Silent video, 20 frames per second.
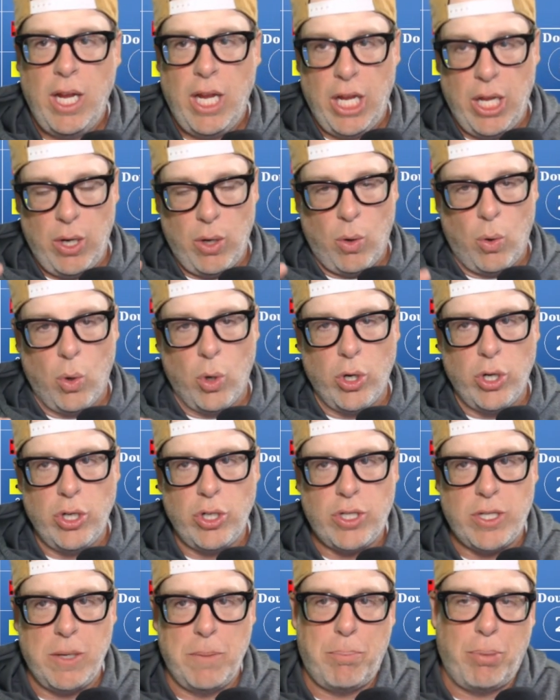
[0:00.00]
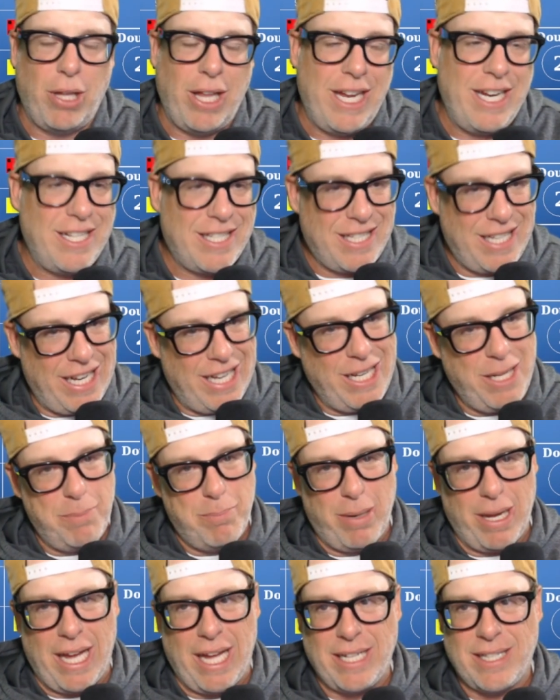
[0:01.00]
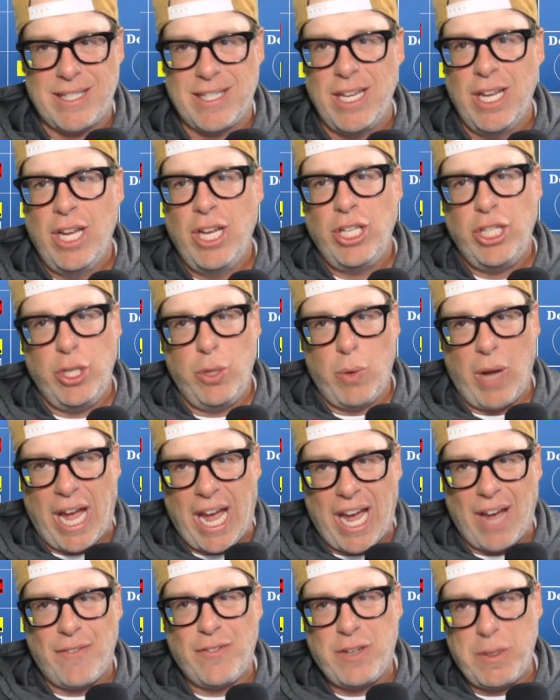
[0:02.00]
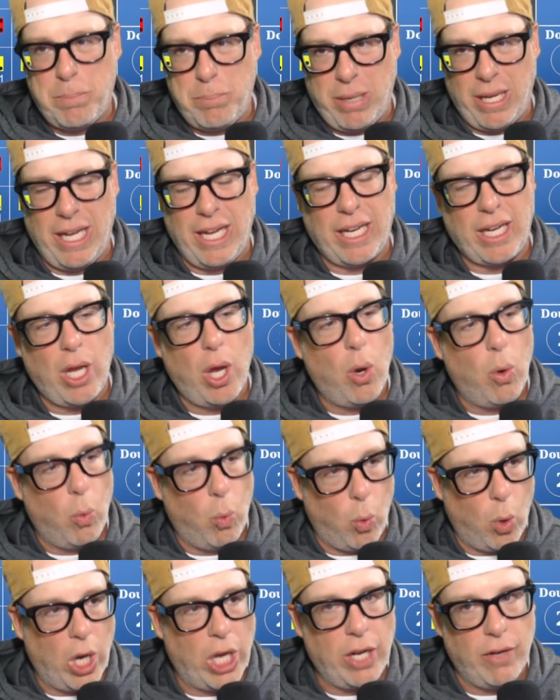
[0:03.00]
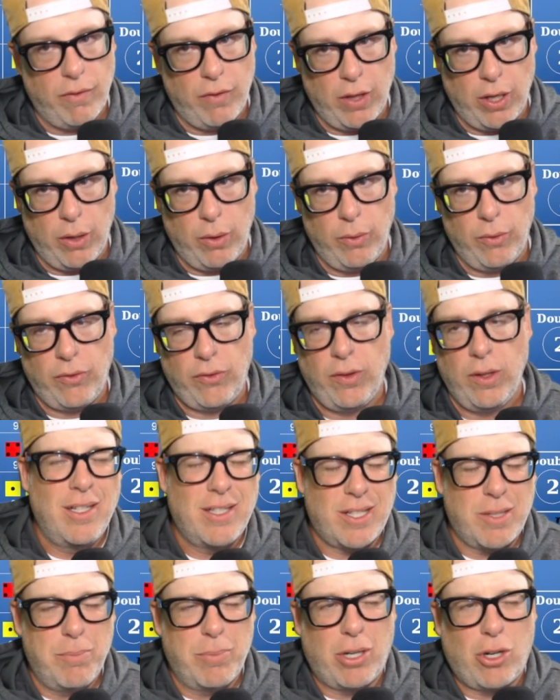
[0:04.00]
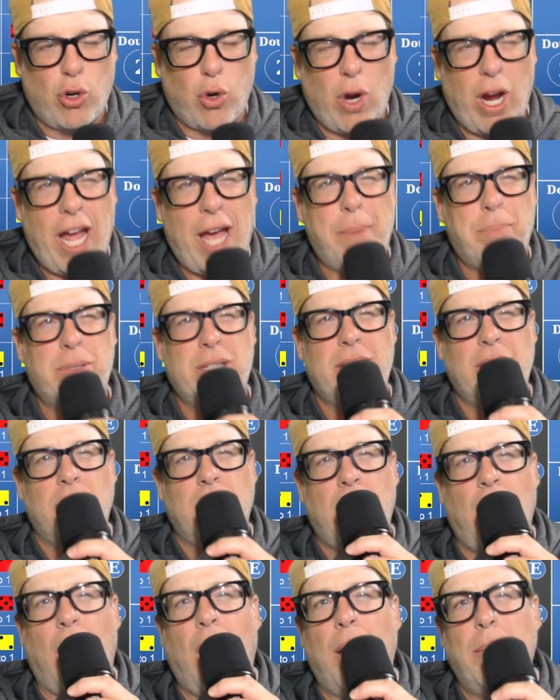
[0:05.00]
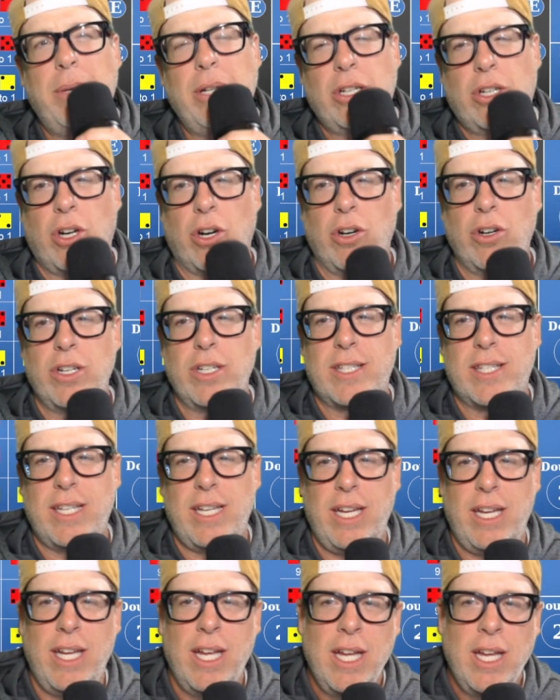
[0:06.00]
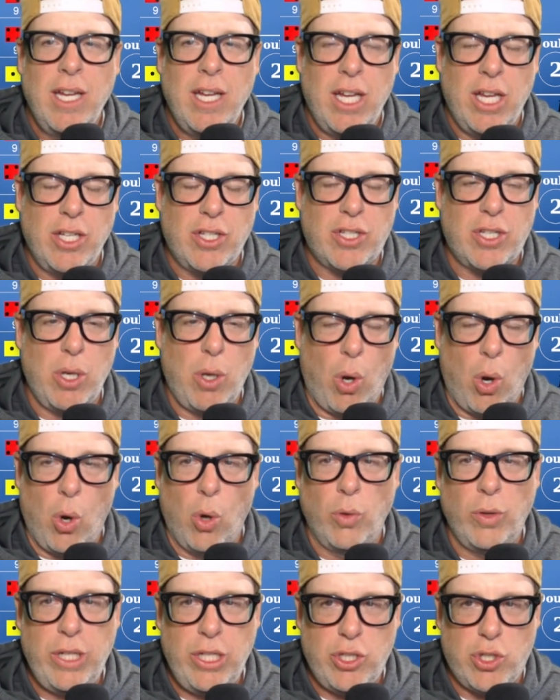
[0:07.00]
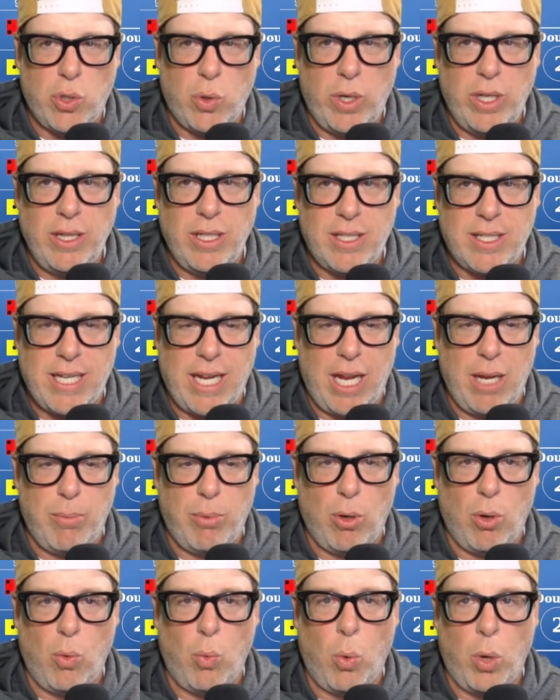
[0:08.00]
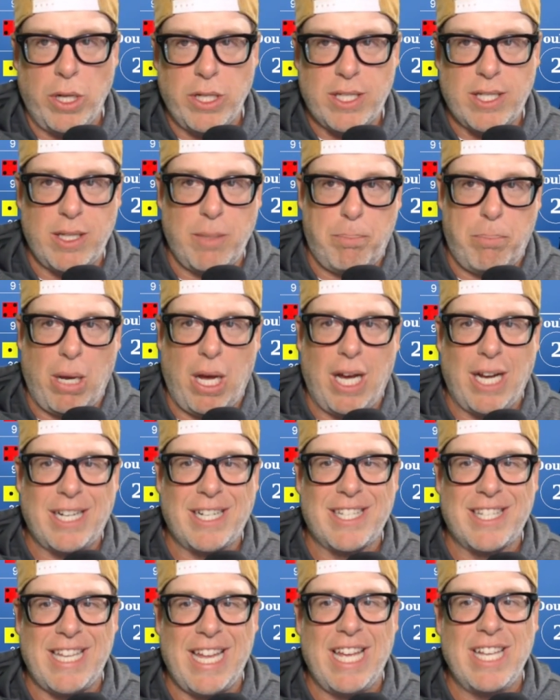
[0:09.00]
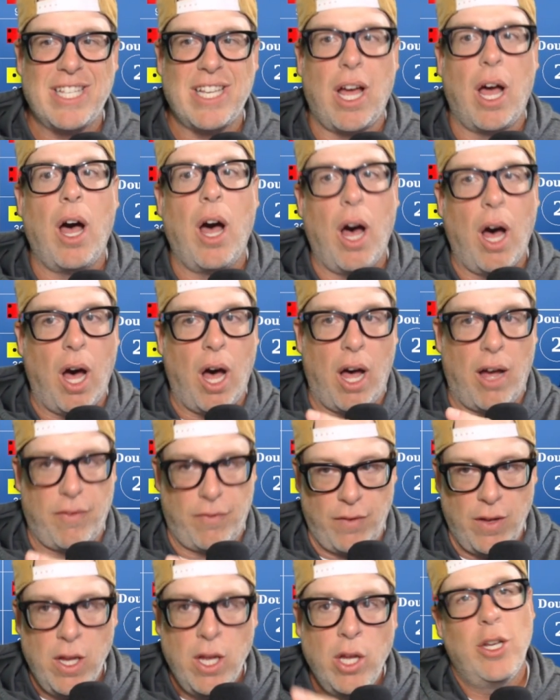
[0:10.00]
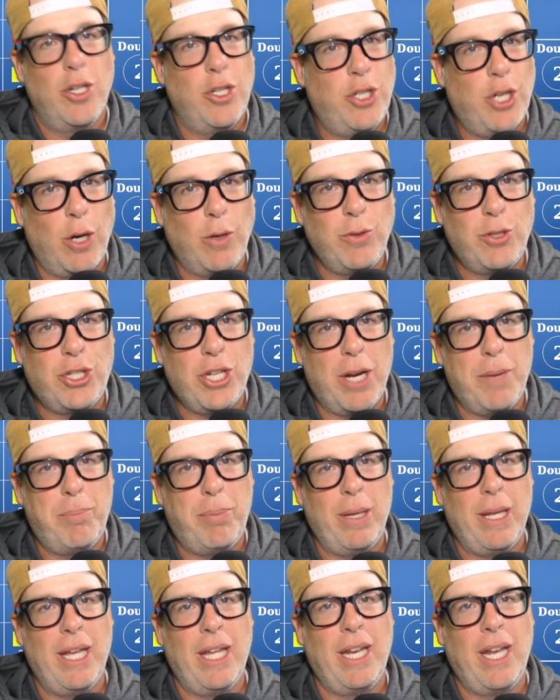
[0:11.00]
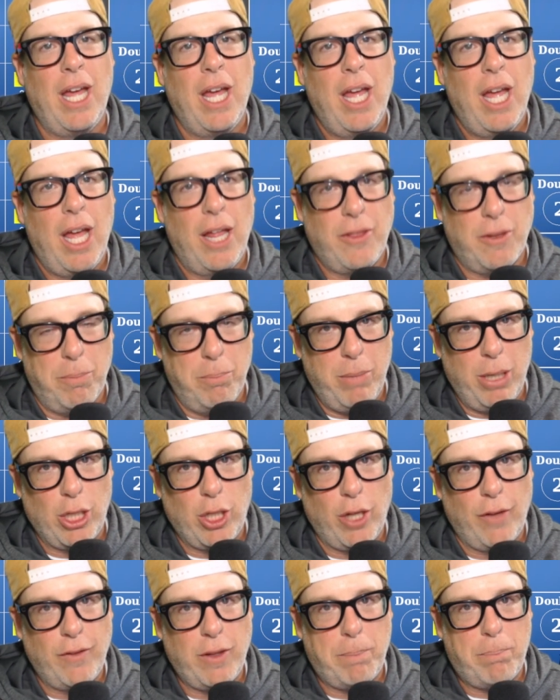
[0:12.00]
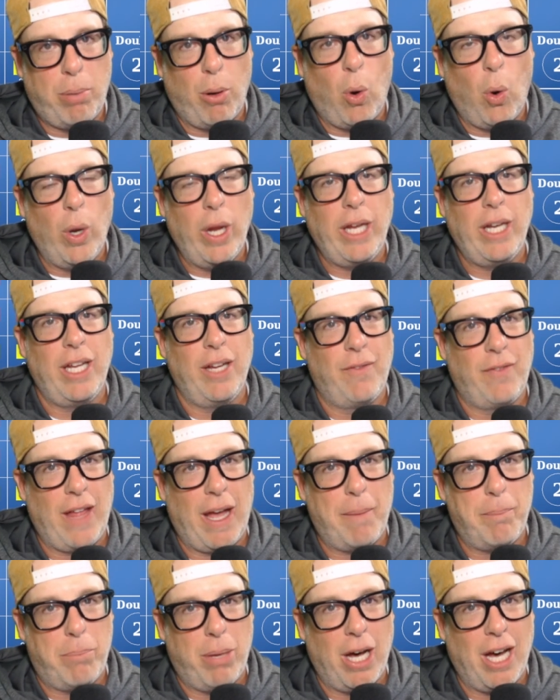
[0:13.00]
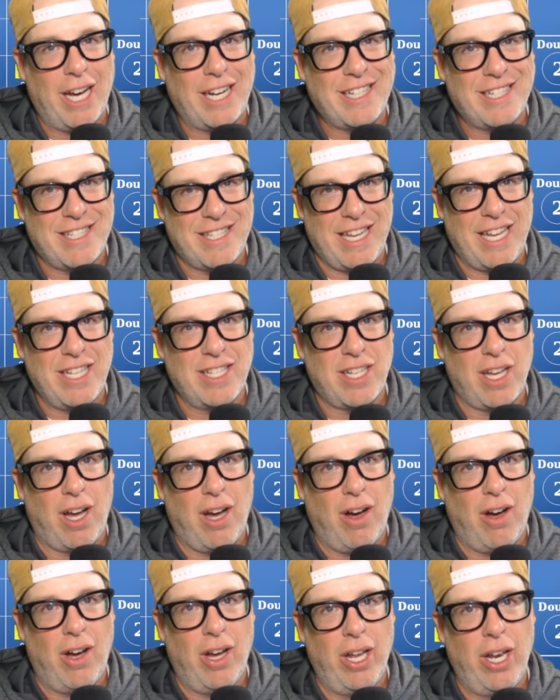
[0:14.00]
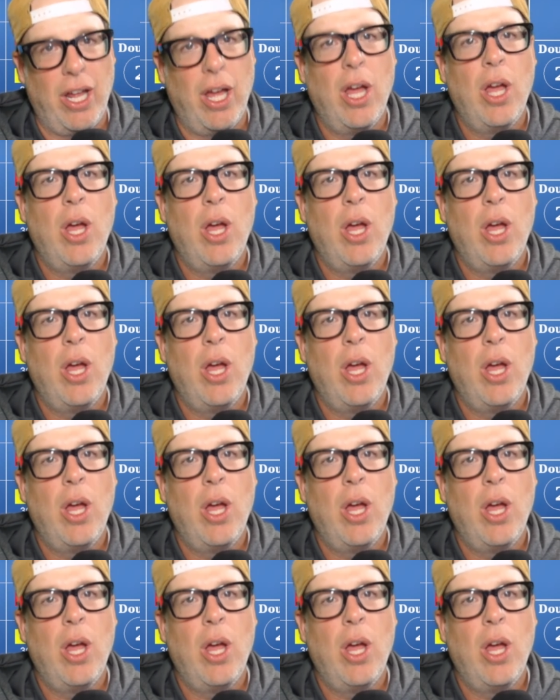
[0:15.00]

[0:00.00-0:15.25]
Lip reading: In order to place any bets, you have to pick one of those. Some craps common courtesy is to only join the table once the puck says off. Don't jump in the middle of the point if that puck says on.